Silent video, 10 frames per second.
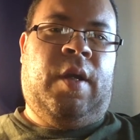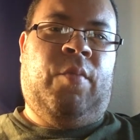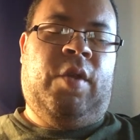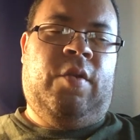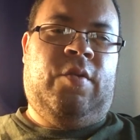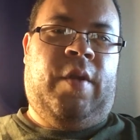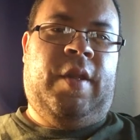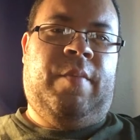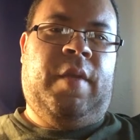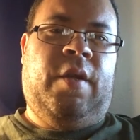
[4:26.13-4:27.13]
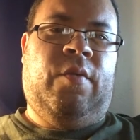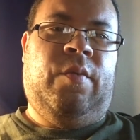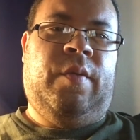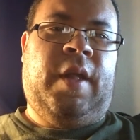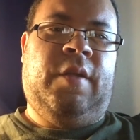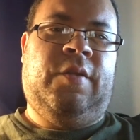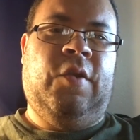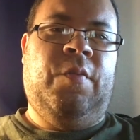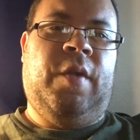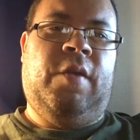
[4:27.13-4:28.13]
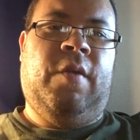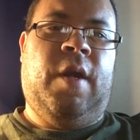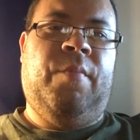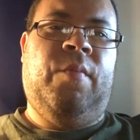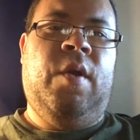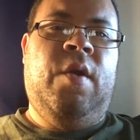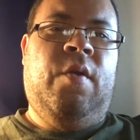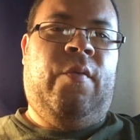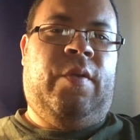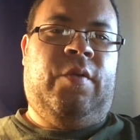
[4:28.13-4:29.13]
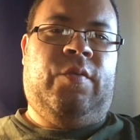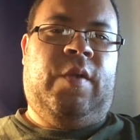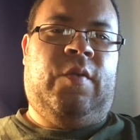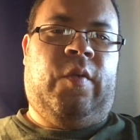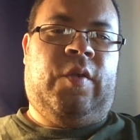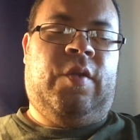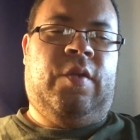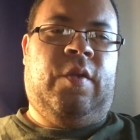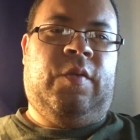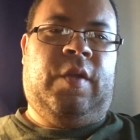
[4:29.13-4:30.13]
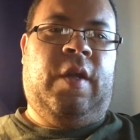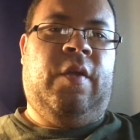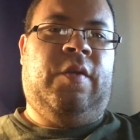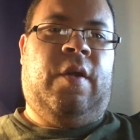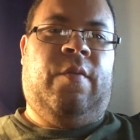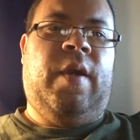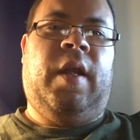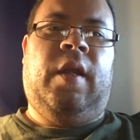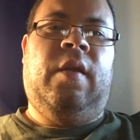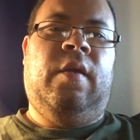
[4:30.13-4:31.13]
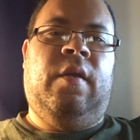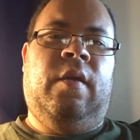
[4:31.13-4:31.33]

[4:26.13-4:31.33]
when you join them. They don't. They assume that you come with those resources and those skills already,